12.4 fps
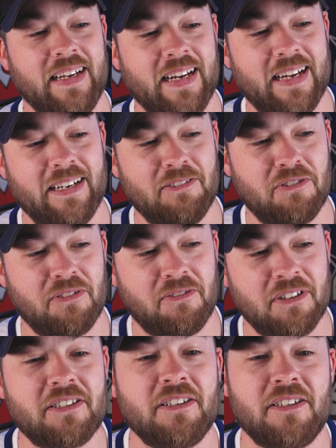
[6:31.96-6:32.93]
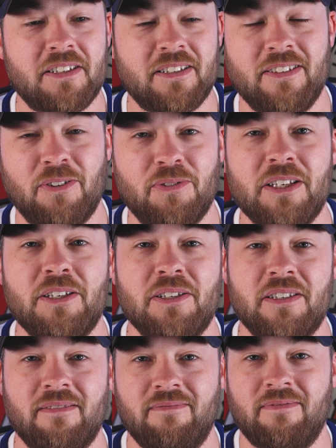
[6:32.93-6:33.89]
And this is, you know, this
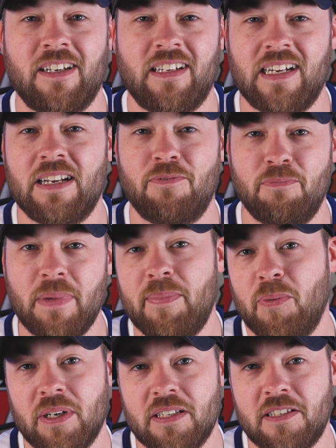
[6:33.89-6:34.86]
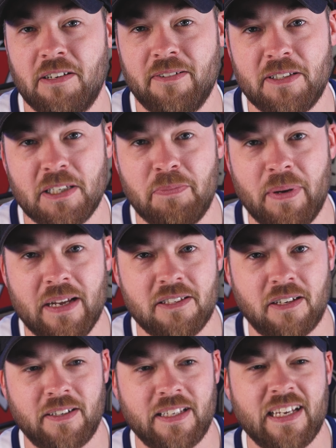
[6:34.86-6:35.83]
is kind of maybe what his series is
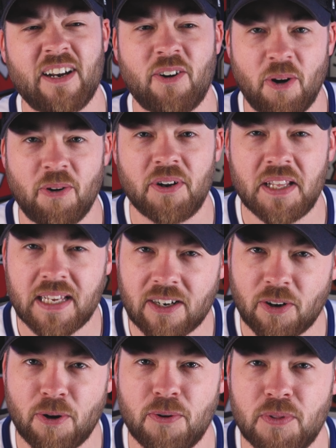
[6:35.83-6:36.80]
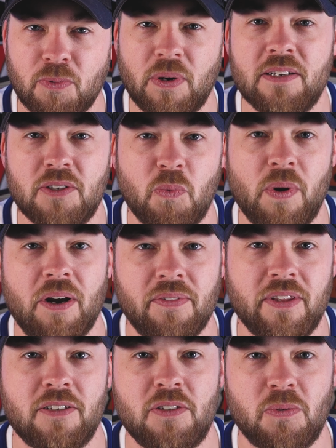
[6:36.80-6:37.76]
based on. You got to earn it. You got to earn the right to wear
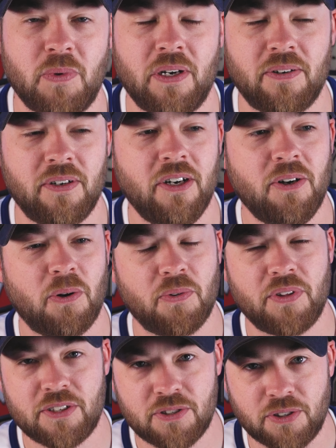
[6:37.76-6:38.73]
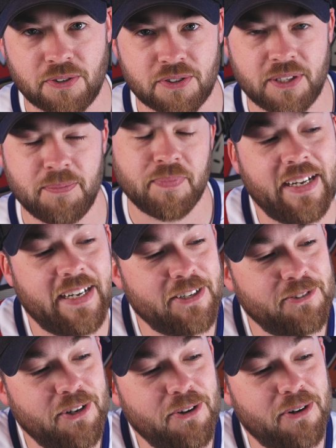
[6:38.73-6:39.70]
this sweater or this jersey. I
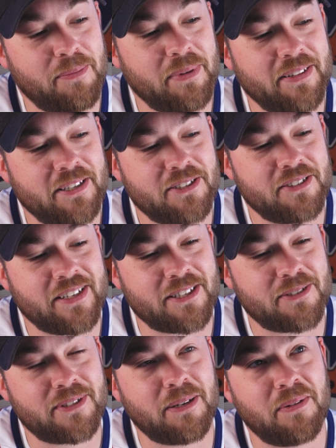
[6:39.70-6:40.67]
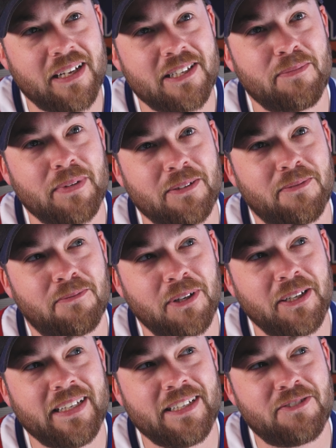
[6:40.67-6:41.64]
don't know. I mean, that's something
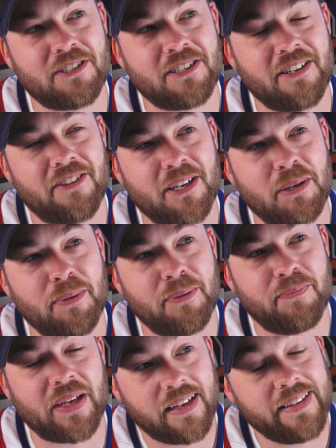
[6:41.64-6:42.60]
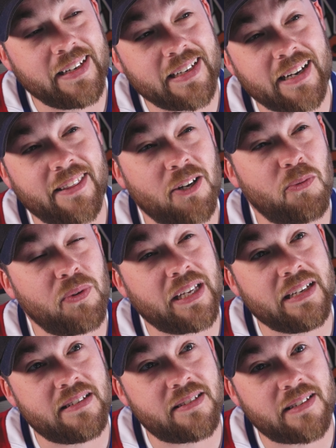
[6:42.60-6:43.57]
really interesting to think about. And then you got to think, would
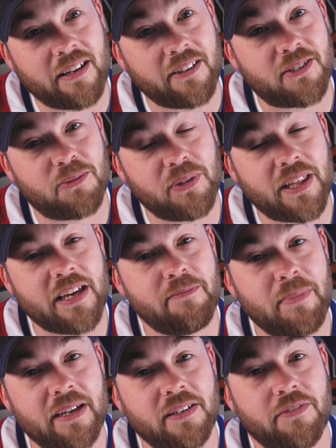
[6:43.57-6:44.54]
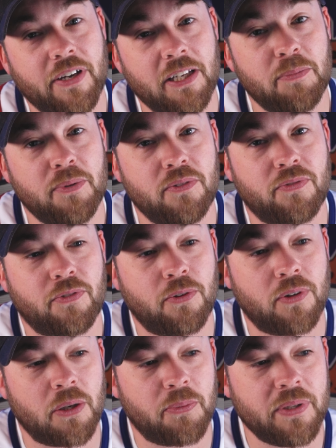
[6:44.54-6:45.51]
they sell it? Would they make it available
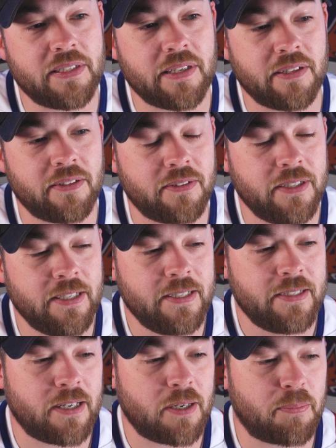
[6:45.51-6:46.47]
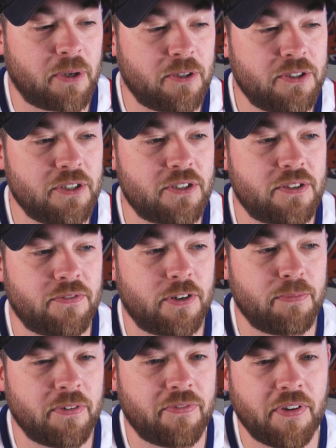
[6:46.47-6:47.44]
for a retail purchase
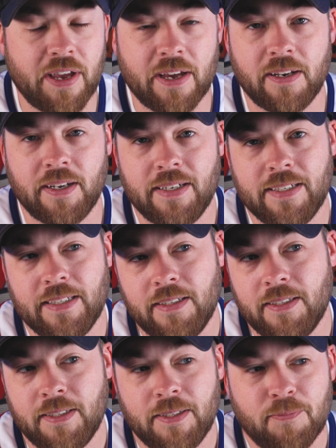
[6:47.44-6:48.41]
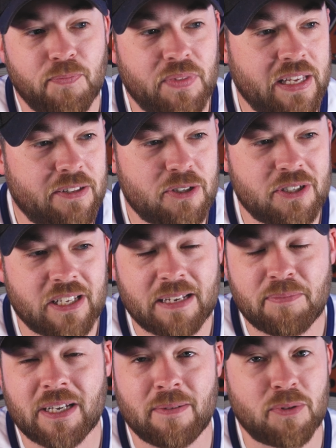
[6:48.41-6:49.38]
from a fan? Then there's
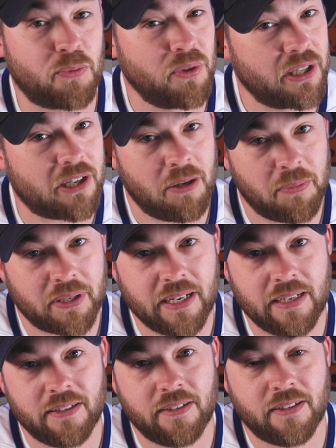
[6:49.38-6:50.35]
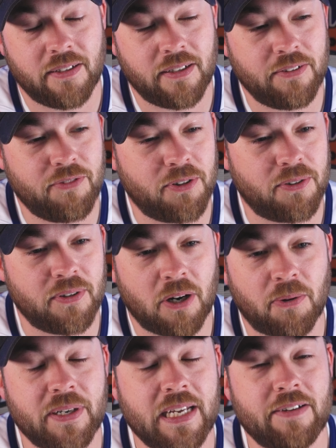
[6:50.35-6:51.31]
that becomes really complicated. If you're
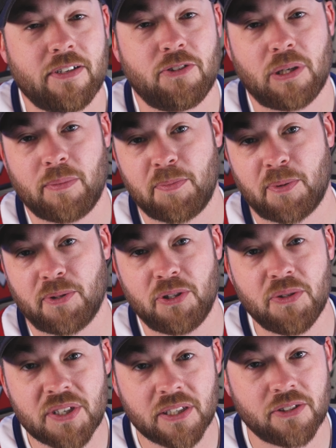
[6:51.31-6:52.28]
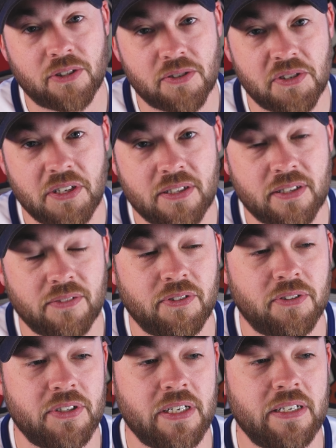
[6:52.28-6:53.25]
already having trouble producing jerseys, if
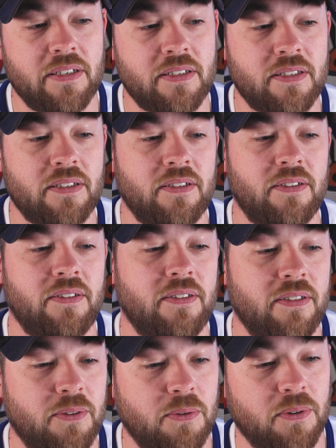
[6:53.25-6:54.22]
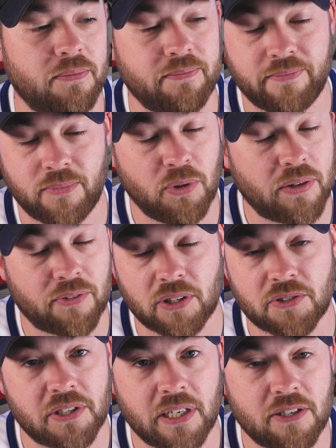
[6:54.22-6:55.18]
you're Adidas or whoever
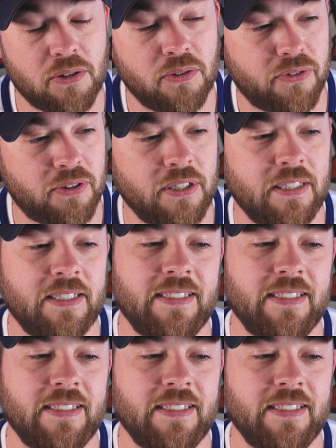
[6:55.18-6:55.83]
else takes over,